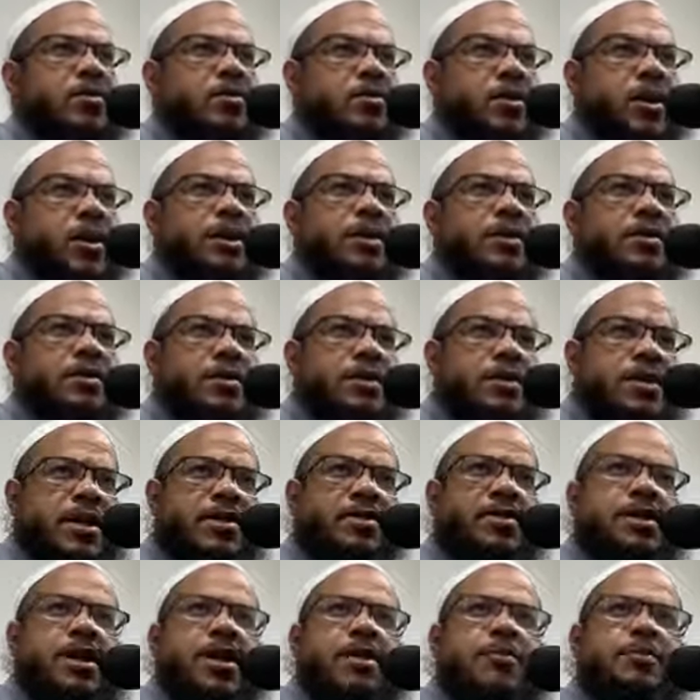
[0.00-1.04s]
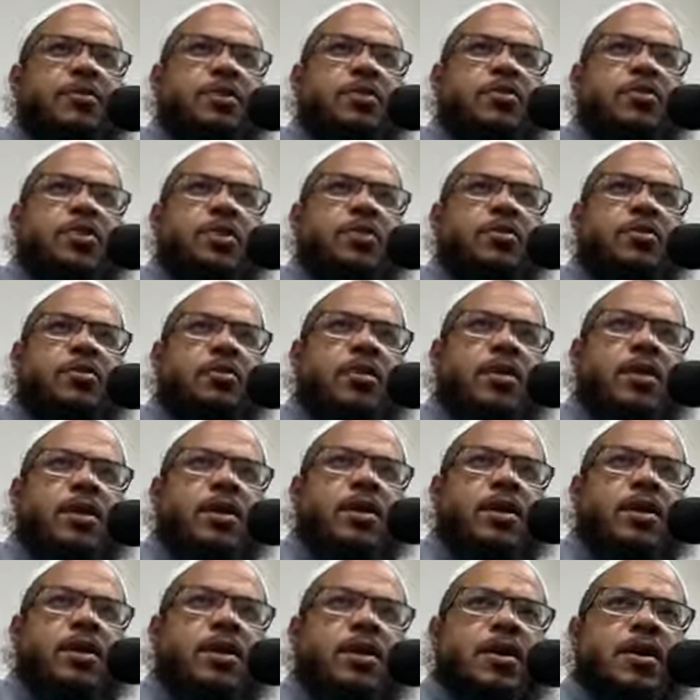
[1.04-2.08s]
right, in the daytime between
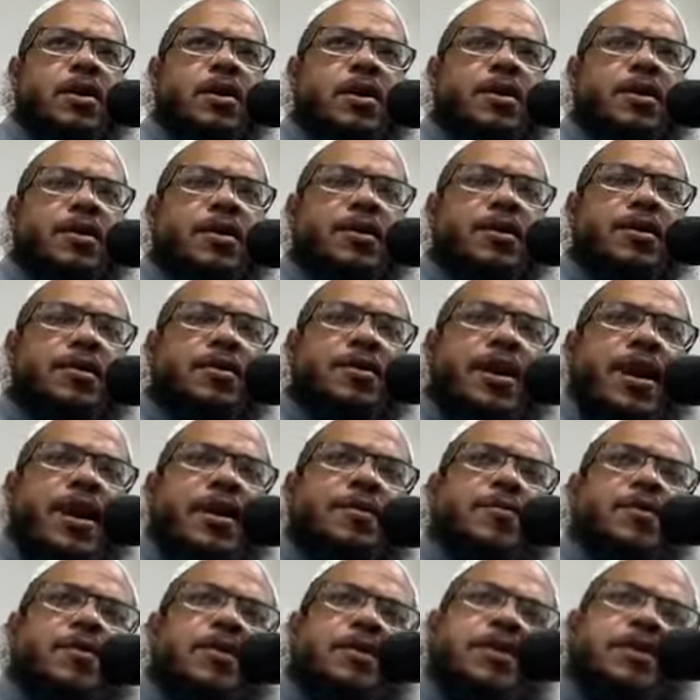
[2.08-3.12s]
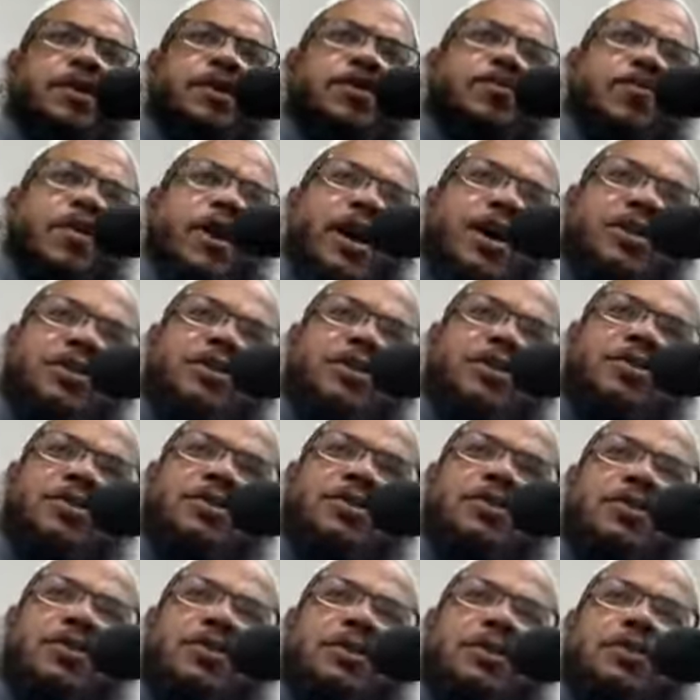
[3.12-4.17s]
uh, after the sun
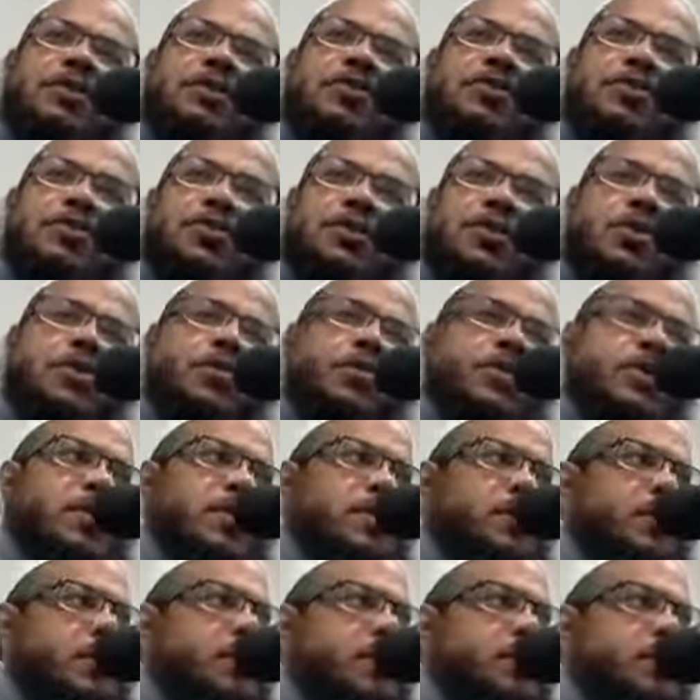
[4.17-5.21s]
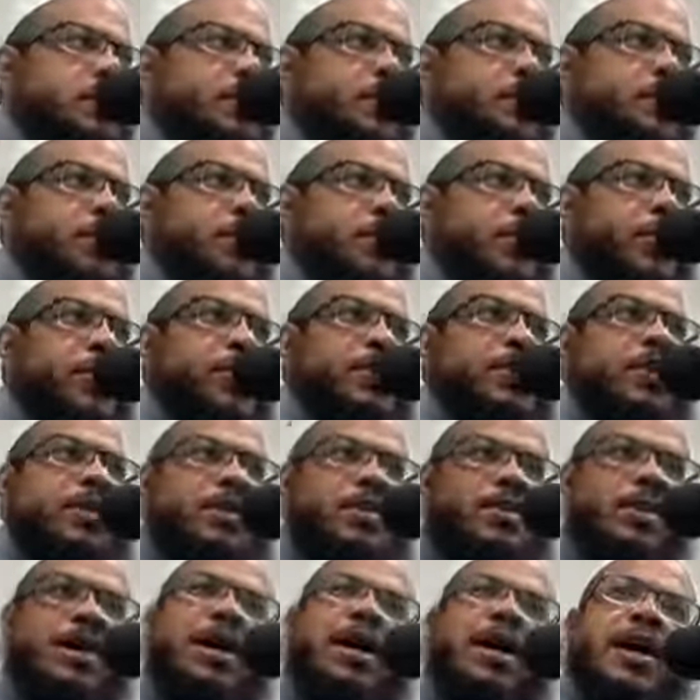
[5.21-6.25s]
rises to a certain uh, point and
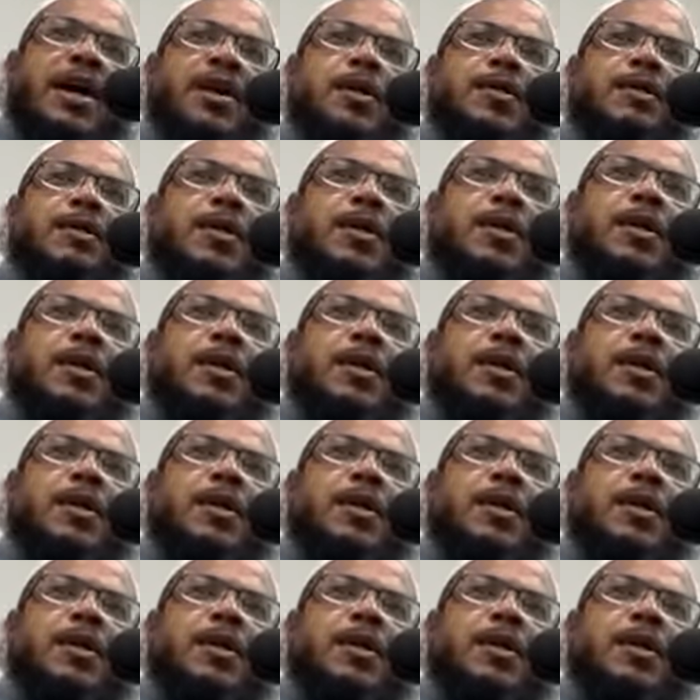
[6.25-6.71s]
is high.